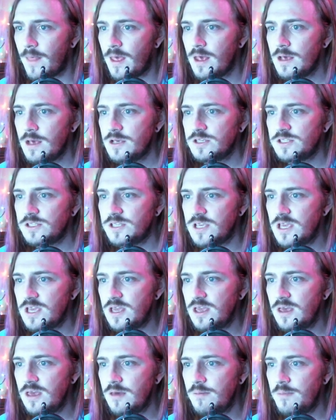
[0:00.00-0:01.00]

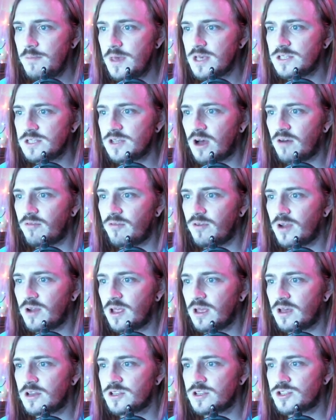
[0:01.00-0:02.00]
Seeing him as
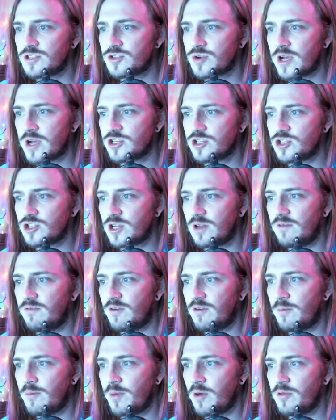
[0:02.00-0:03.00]
offering a distraction
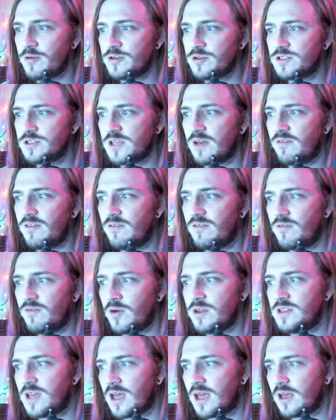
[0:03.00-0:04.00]
for both herself and
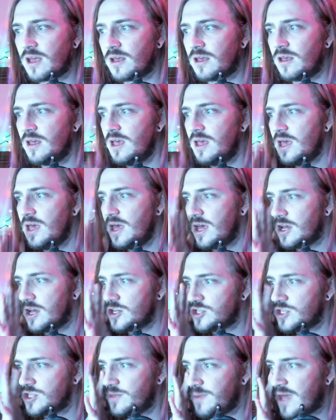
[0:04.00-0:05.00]
Wojtek,
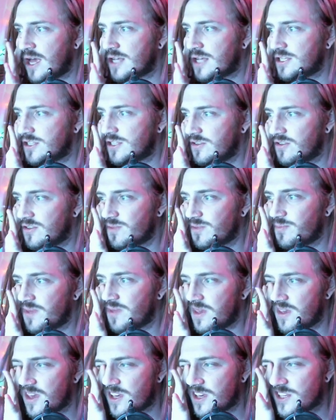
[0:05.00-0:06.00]
else she'd be asked to
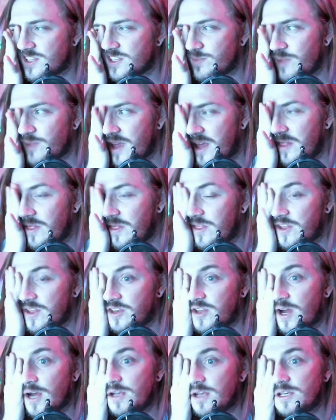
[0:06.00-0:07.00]
explain the
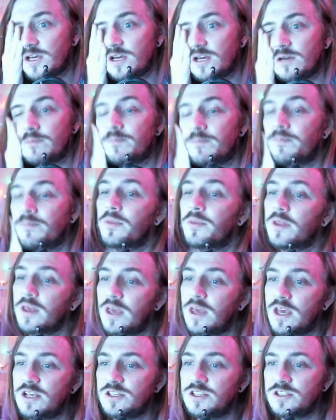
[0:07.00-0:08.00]
duck,
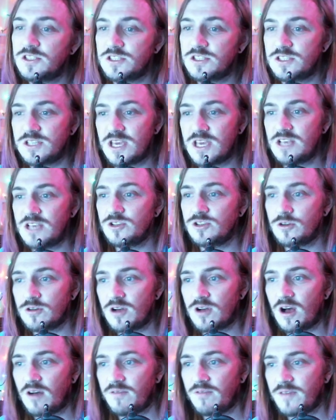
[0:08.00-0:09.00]
Case takes her
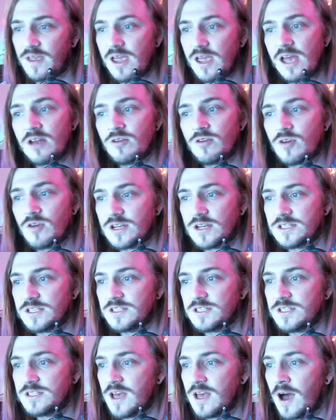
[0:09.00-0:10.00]
coffee and
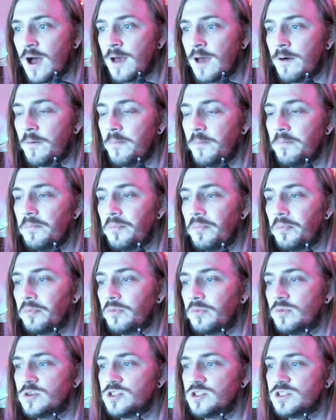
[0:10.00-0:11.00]
crosses the aisle,
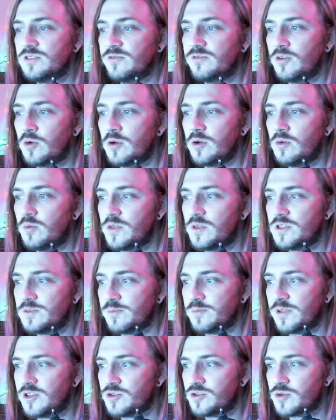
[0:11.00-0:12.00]
which is floored with
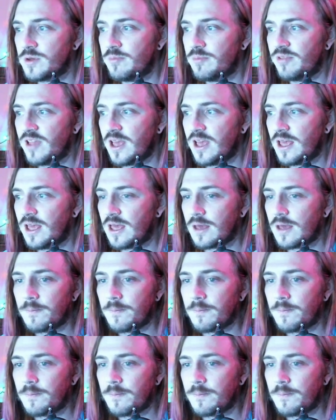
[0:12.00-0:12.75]
splintery planking.